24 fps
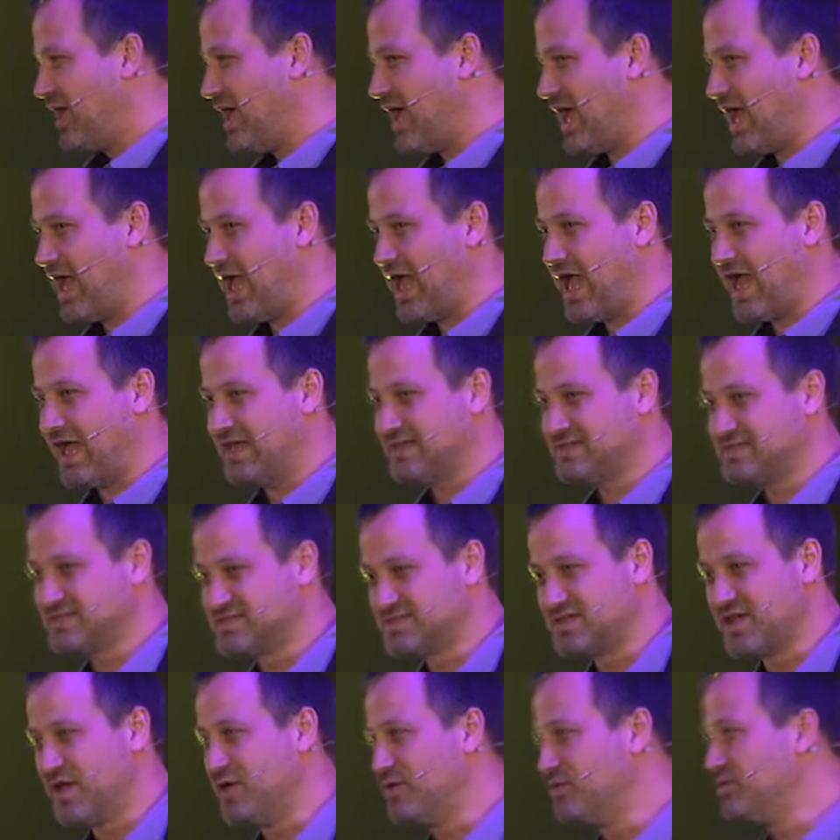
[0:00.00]
Uh, and
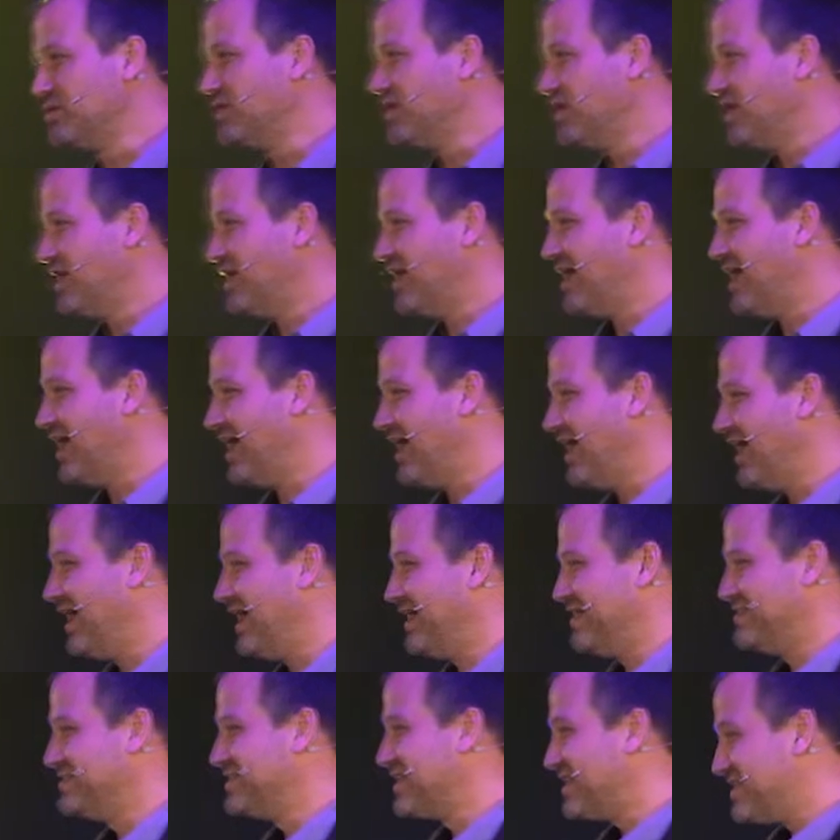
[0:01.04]
so, uh,
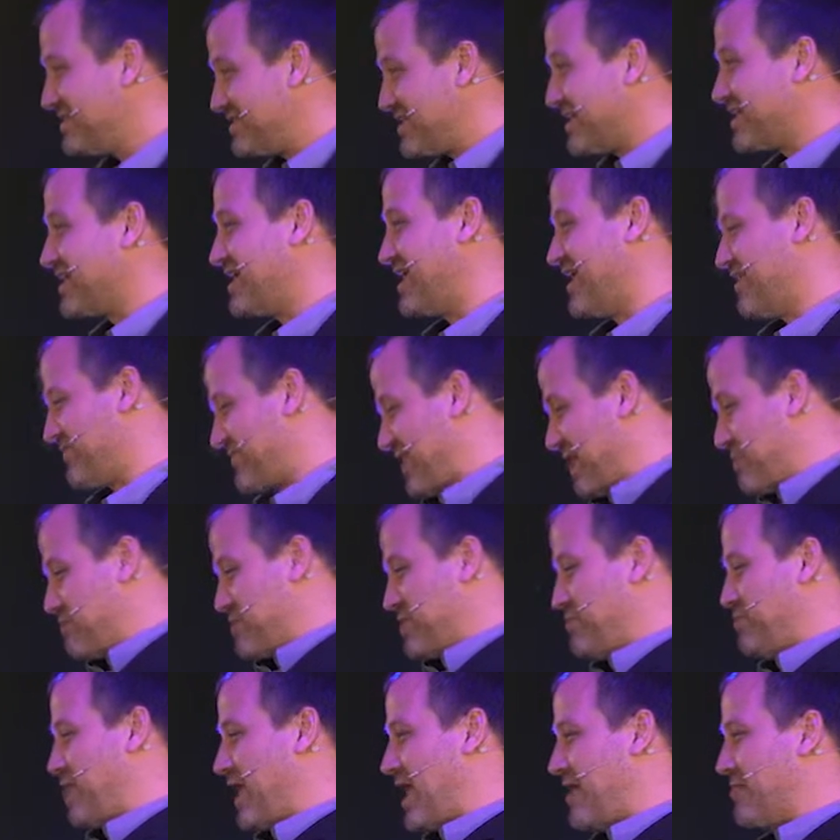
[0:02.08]
and they're going to have that bit
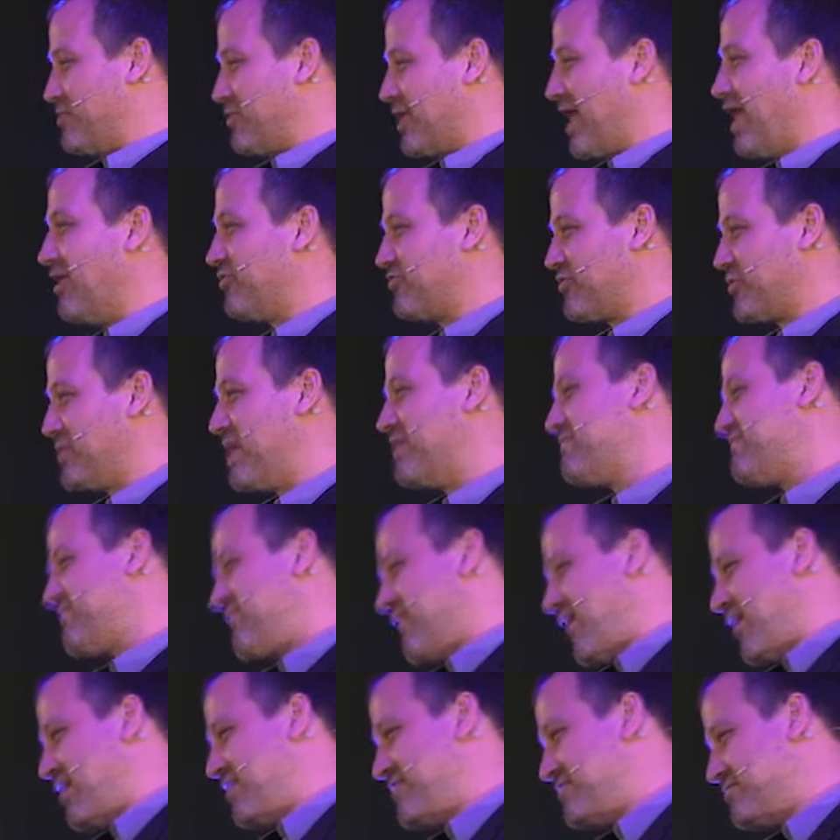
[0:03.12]
of paper out for about
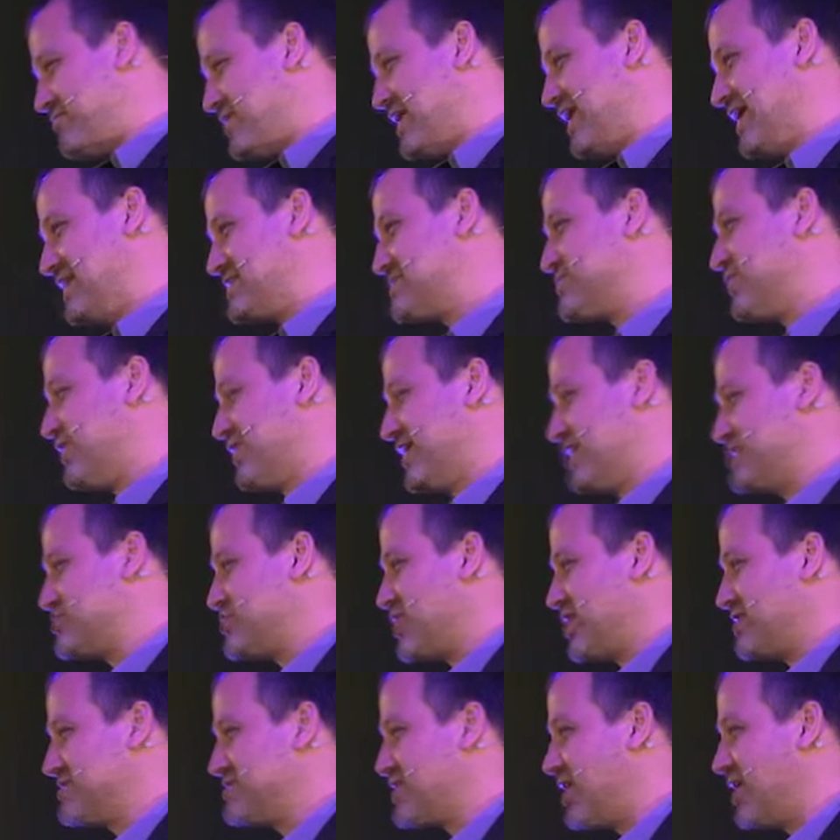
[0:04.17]
five minutes while they
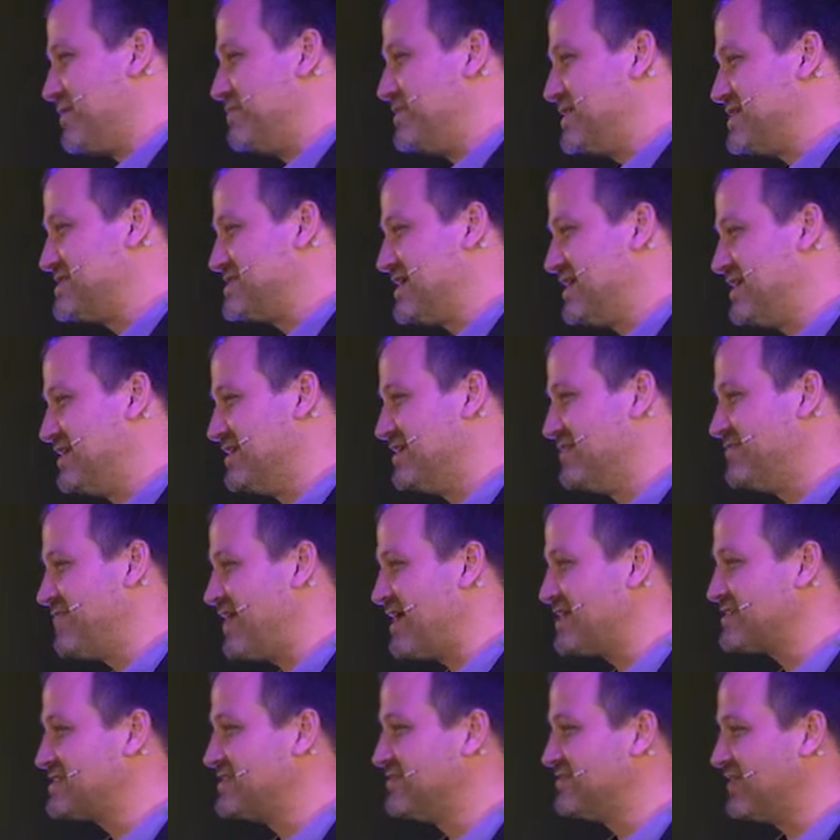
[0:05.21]
try and type this in
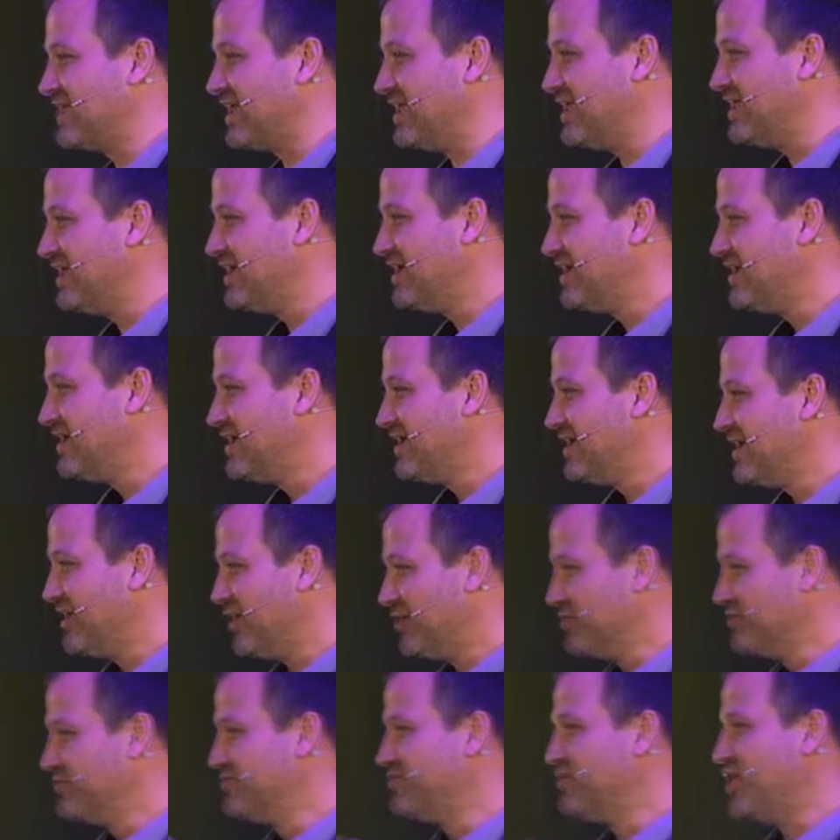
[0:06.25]
effectively
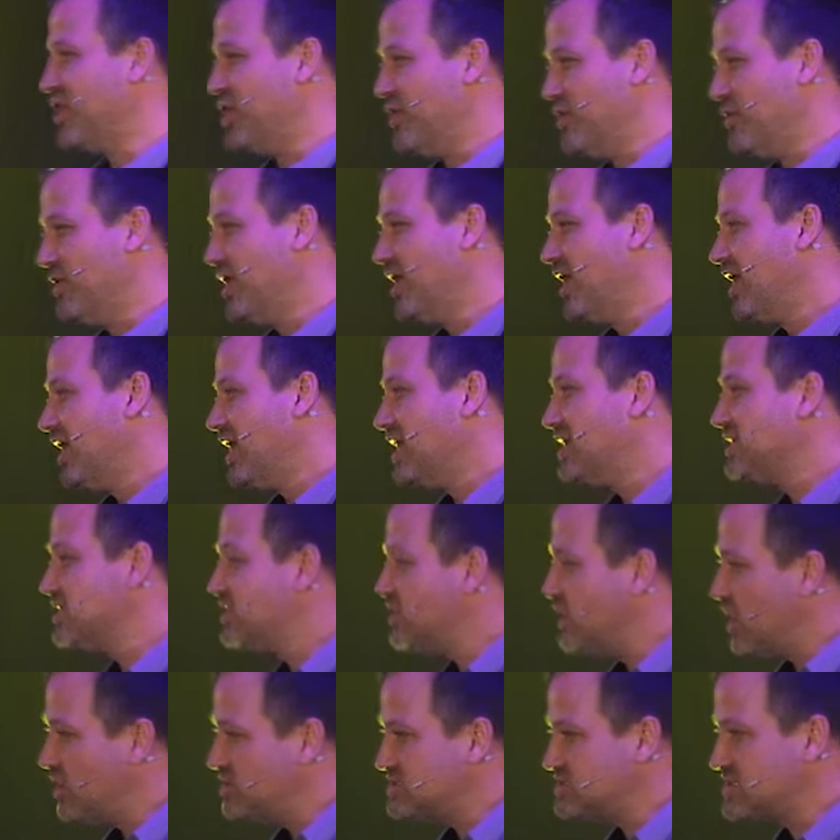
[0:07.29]
on view. You
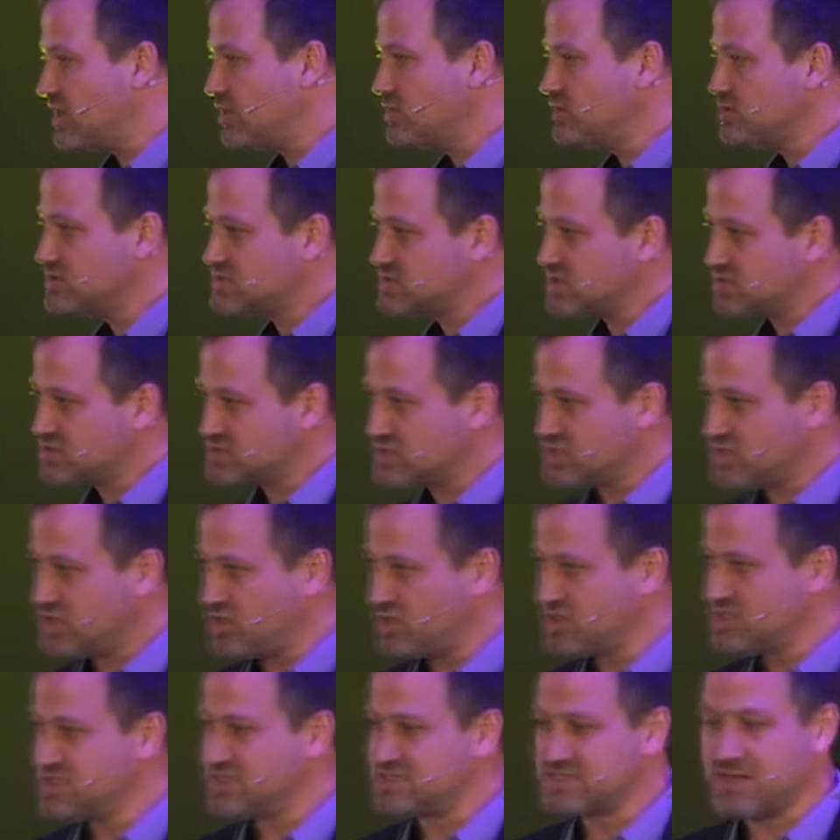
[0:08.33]
know, so, so
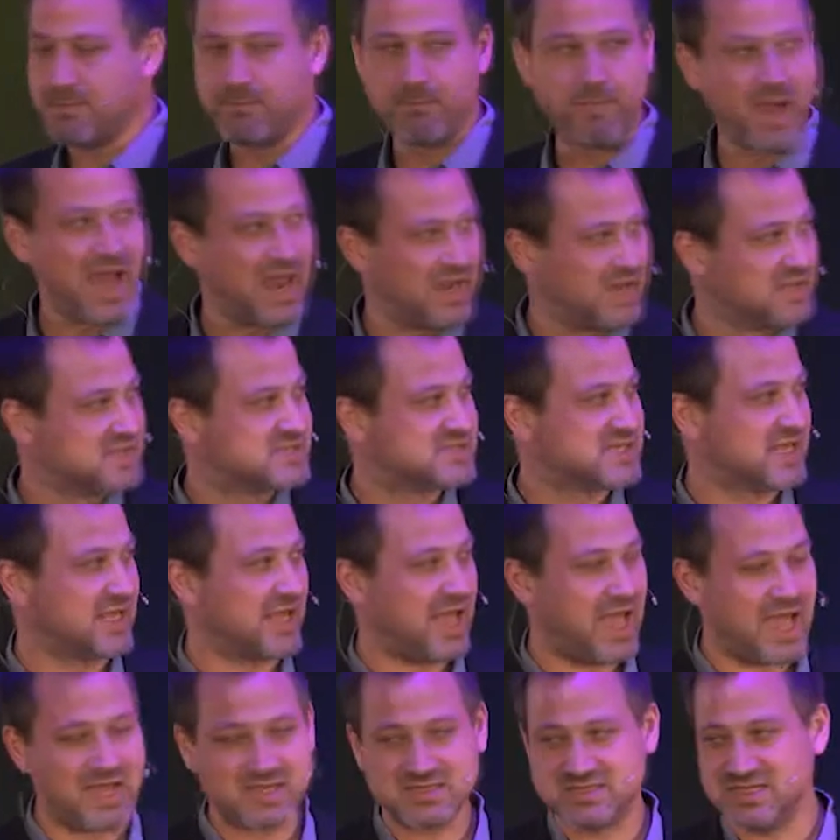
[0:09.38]
security is a balancing
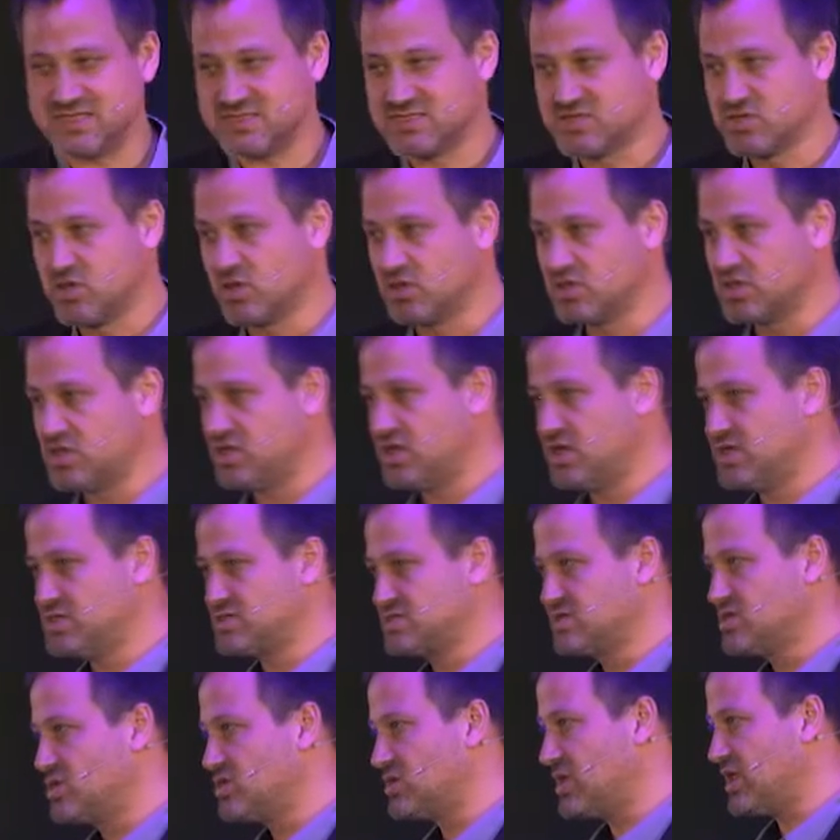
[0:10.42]
act. It's not a, it's
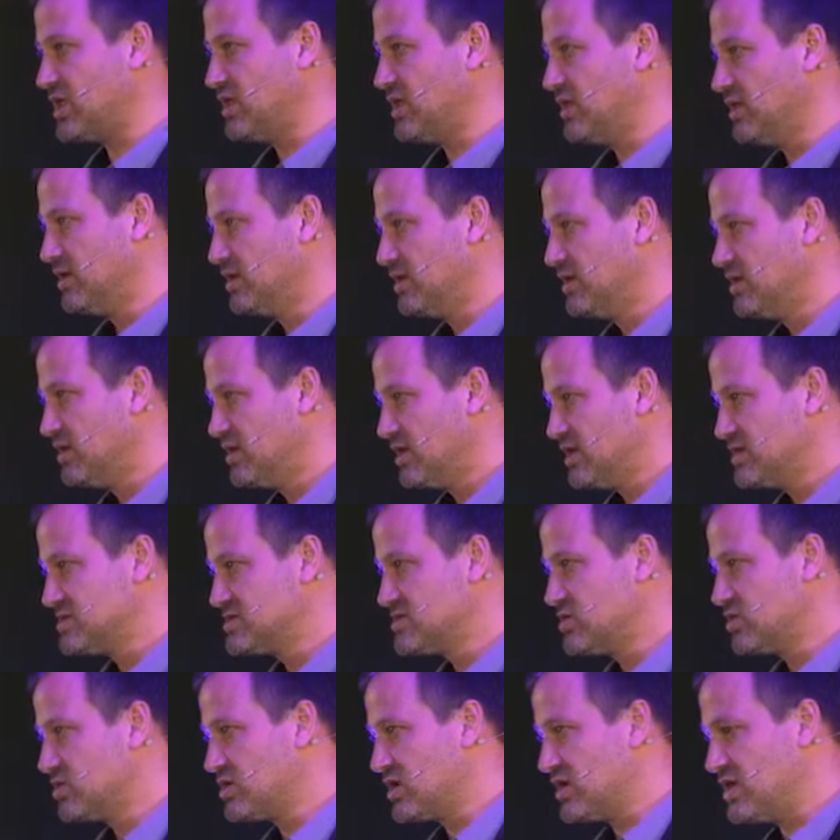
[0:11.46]
not a, it's
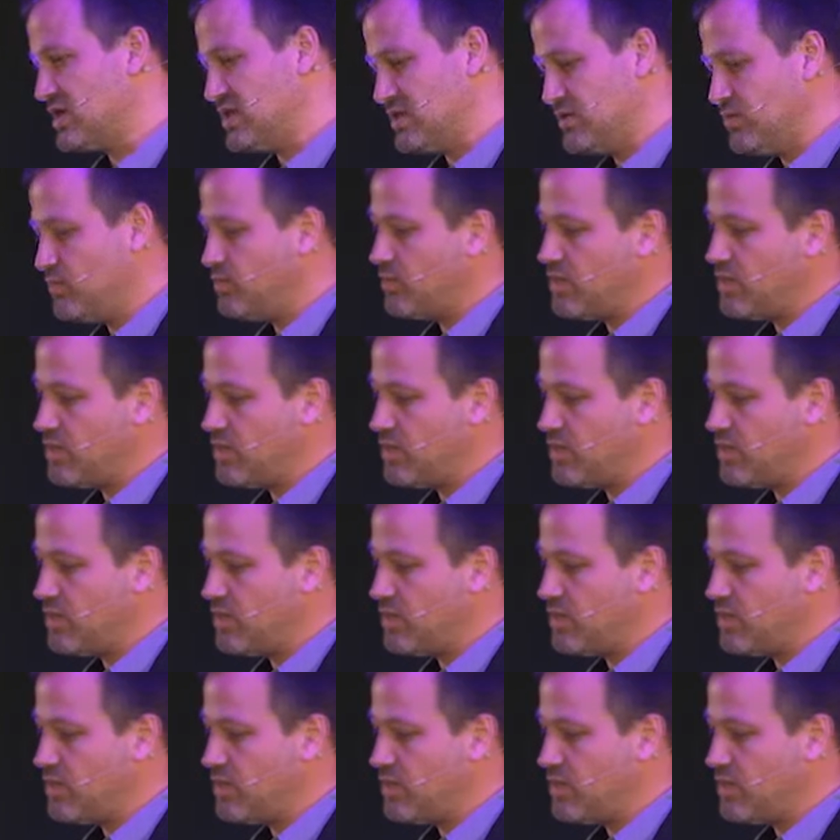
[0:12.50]
not a,